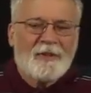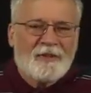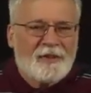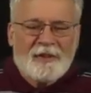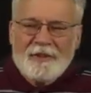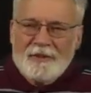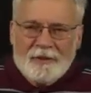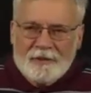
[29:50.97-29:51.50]
It's
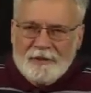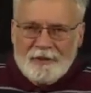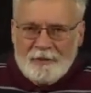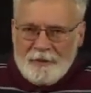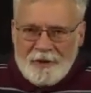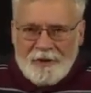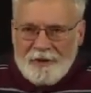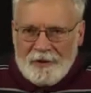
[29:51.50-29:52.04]
the only
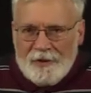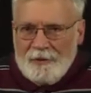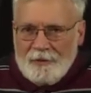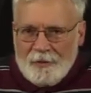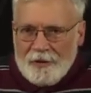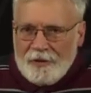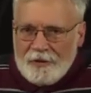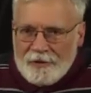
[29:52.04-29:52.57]
way that it
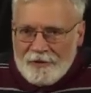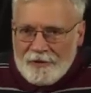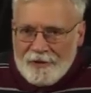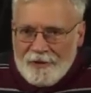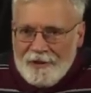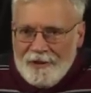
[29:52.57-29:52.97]
works.